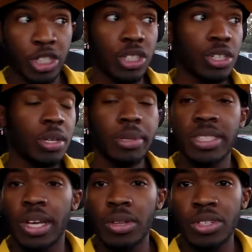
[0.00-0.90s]
but she could be
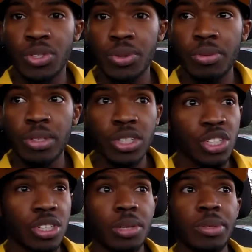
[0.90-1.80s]
telling the truth.
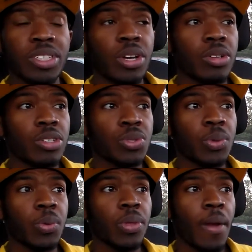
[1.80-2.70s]
She could be telling the
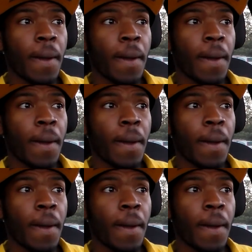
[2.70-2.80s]
truth.